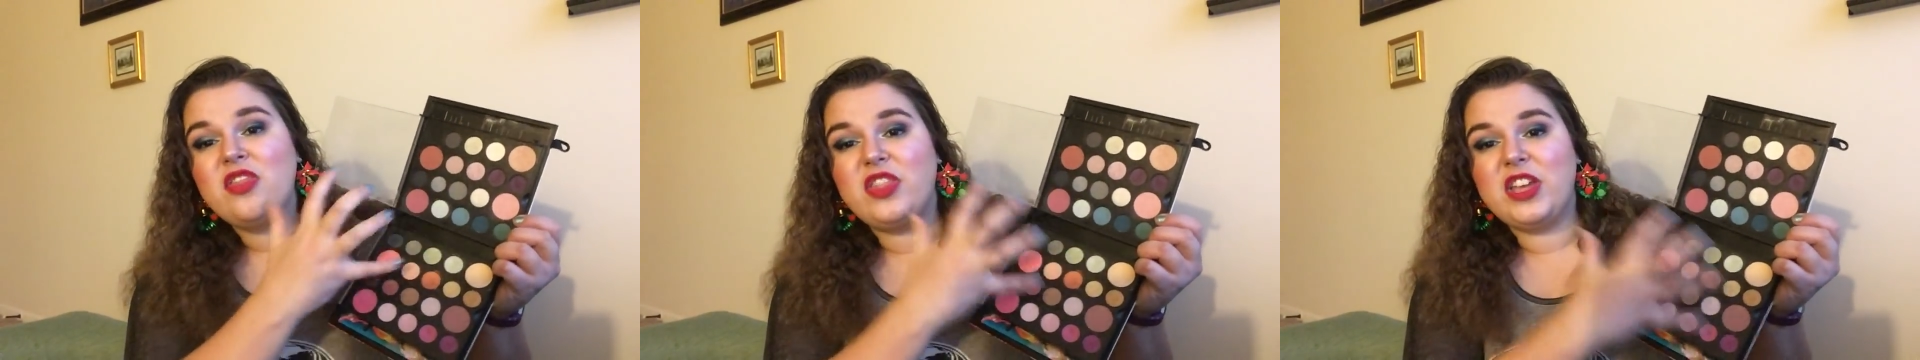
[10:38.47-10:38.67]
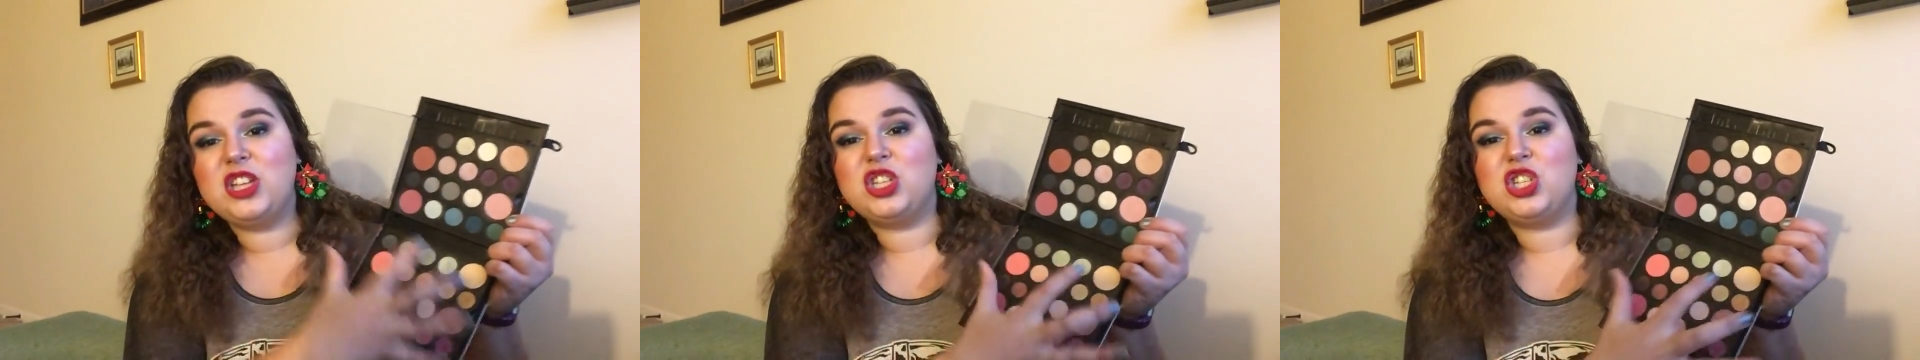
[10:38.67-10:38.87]

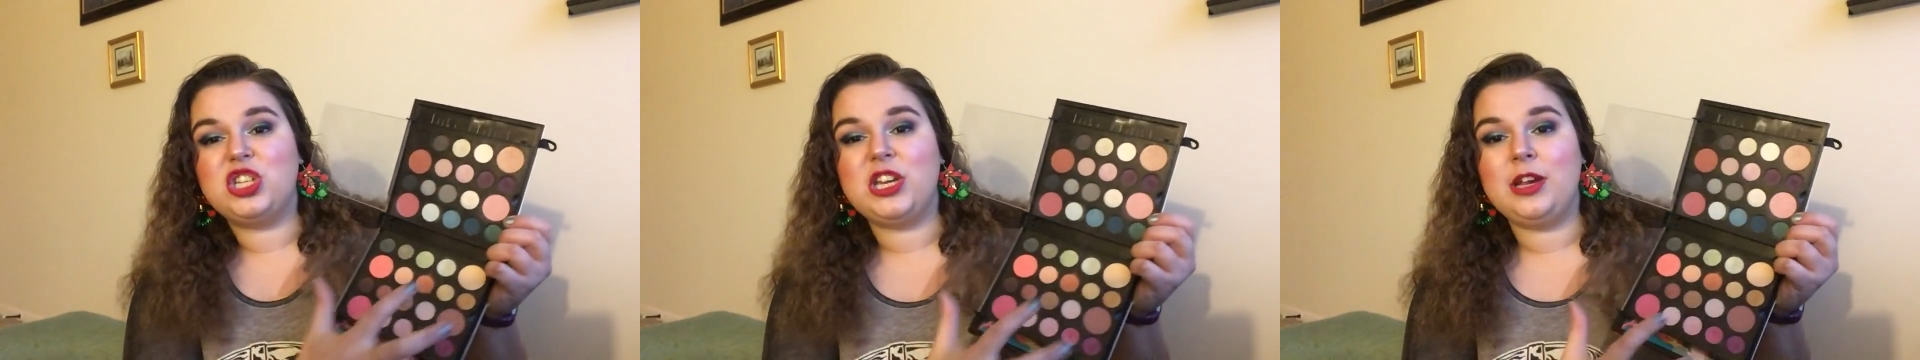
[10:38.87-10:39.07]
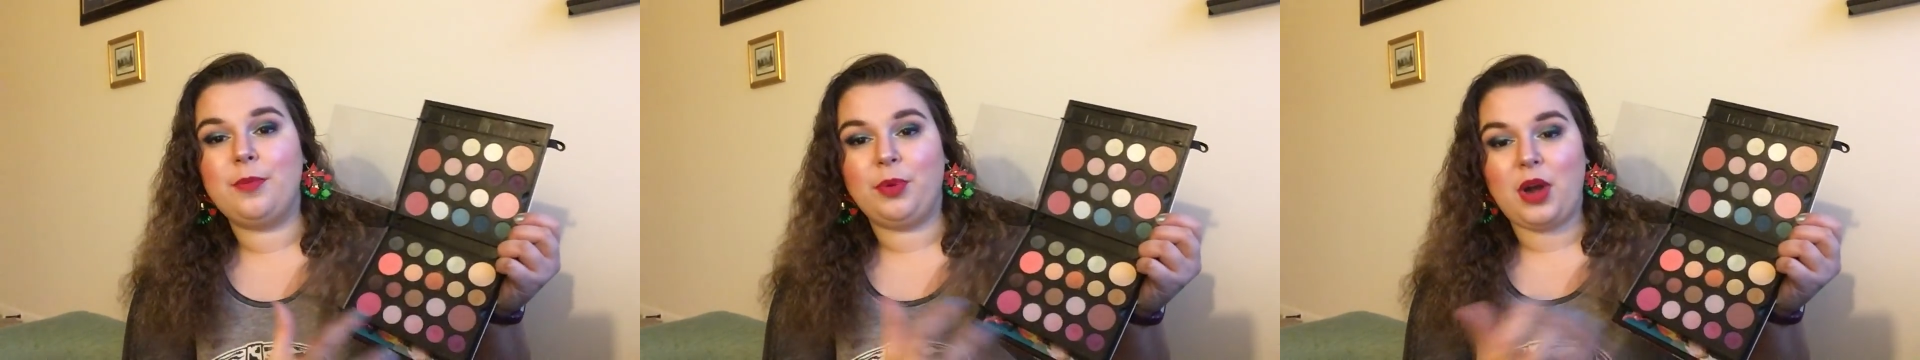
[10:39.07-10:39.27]
These
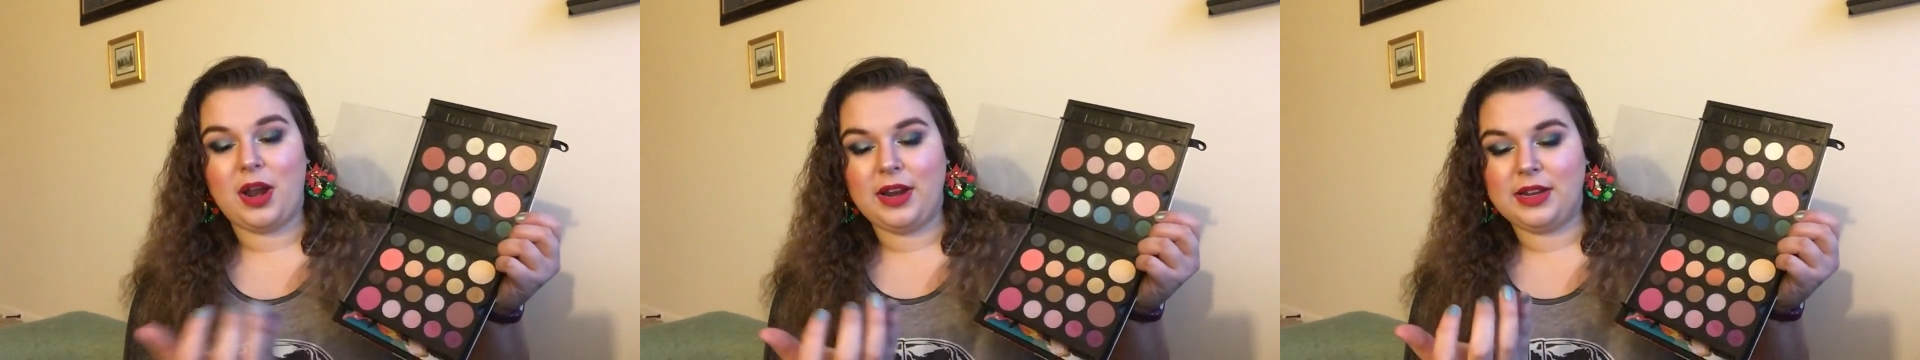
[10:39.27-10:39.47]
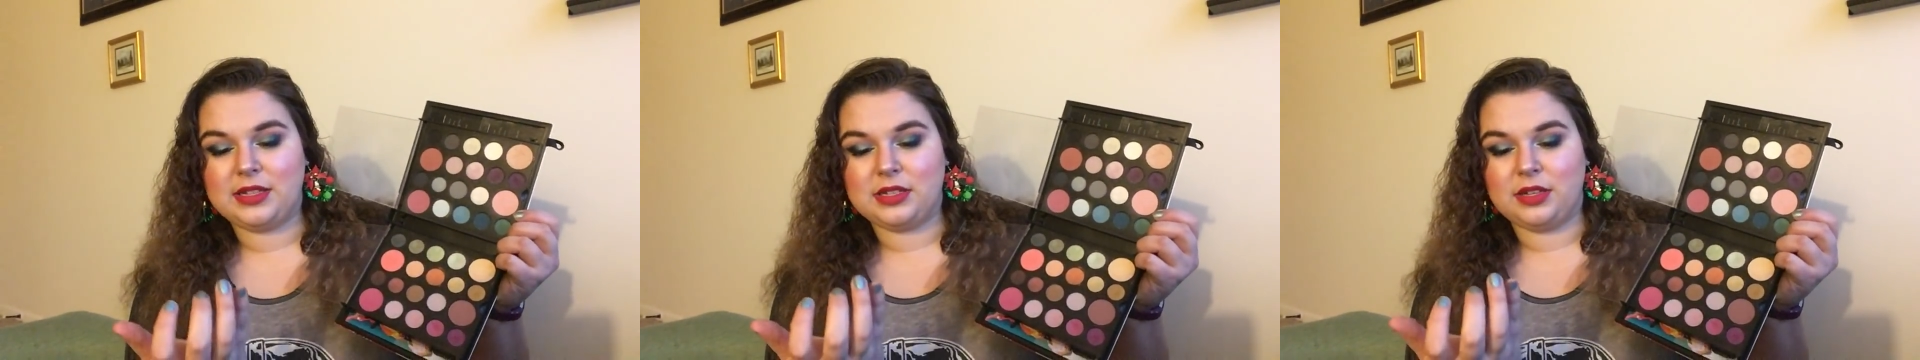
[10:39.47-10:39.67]
cheek
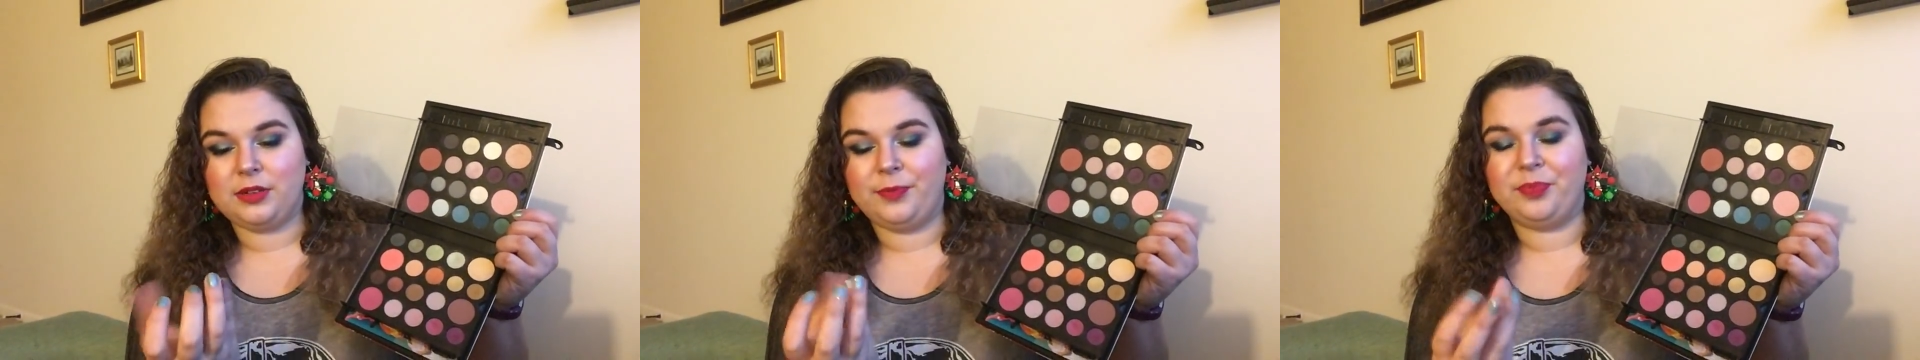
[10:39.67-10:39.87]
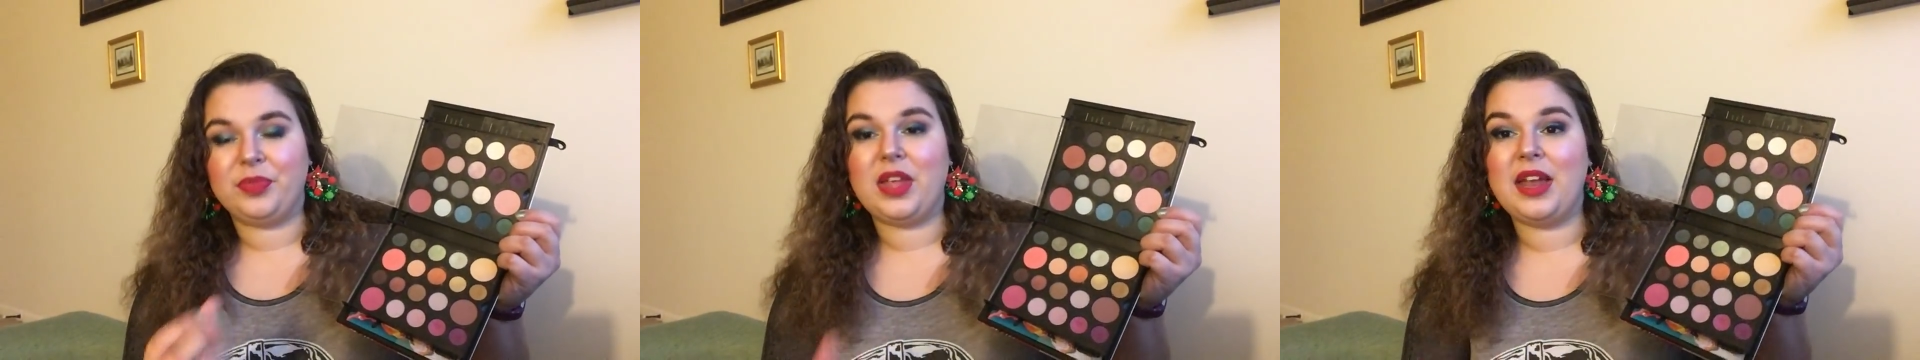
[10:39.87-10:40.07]
products,
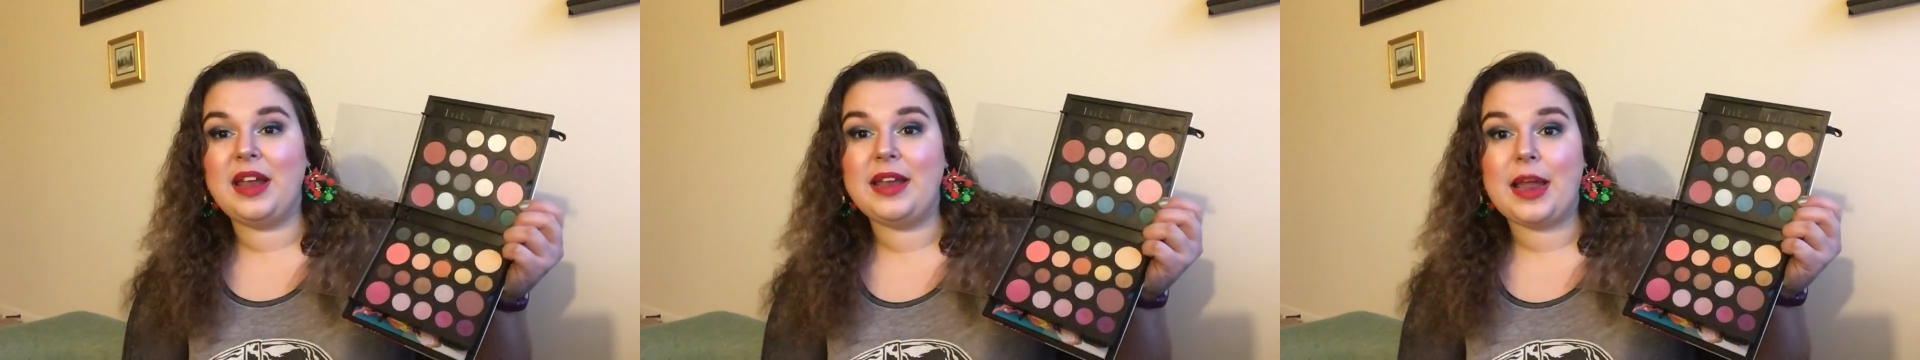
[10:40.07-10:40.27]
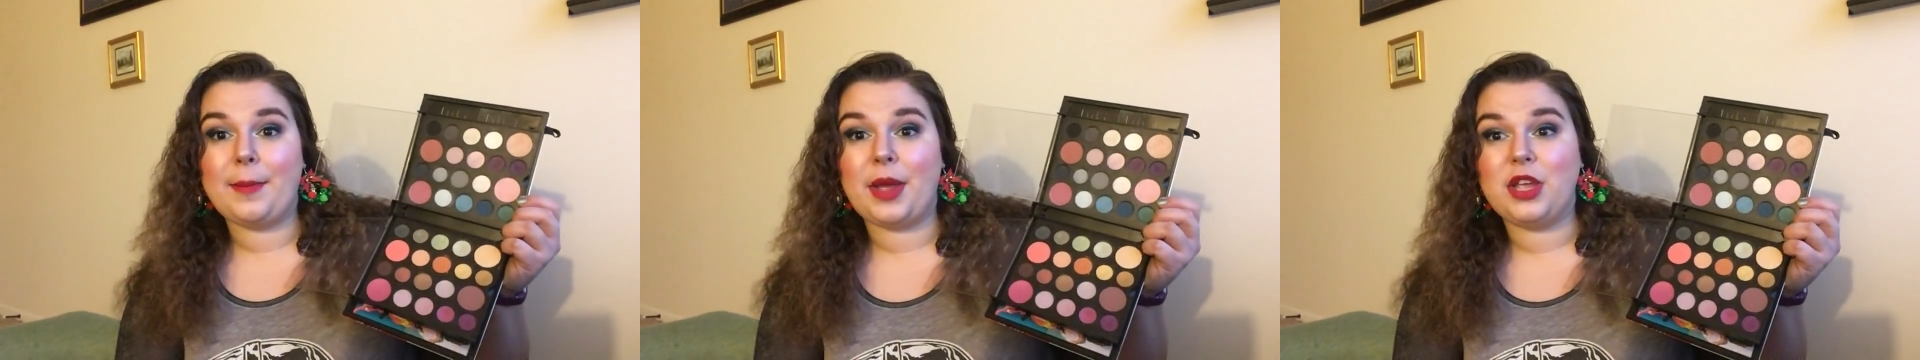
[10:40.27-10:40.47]

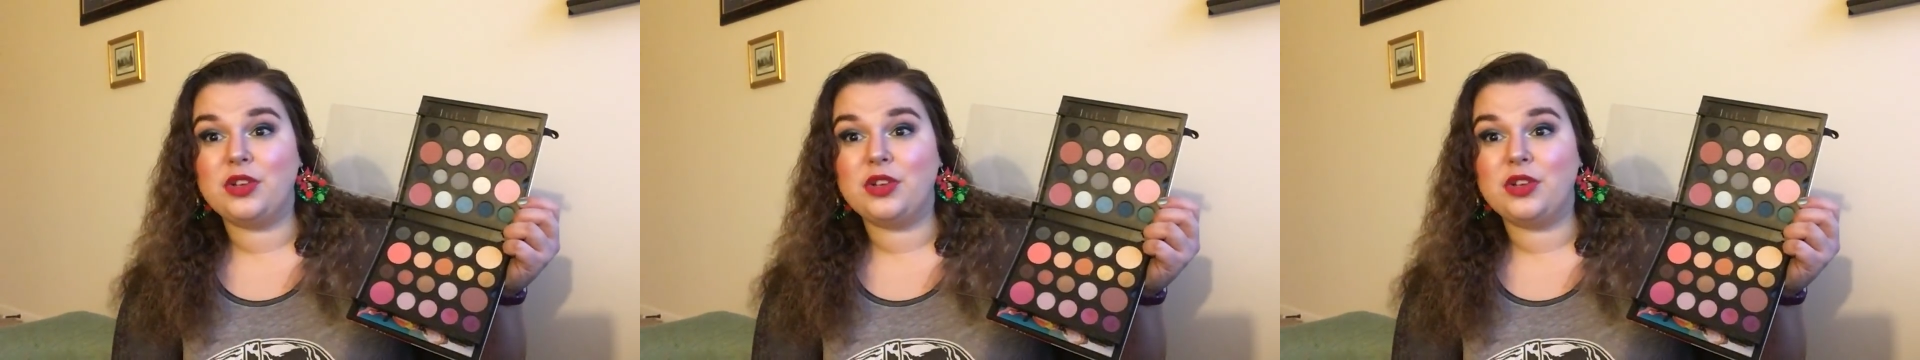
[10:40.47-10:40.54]
anytime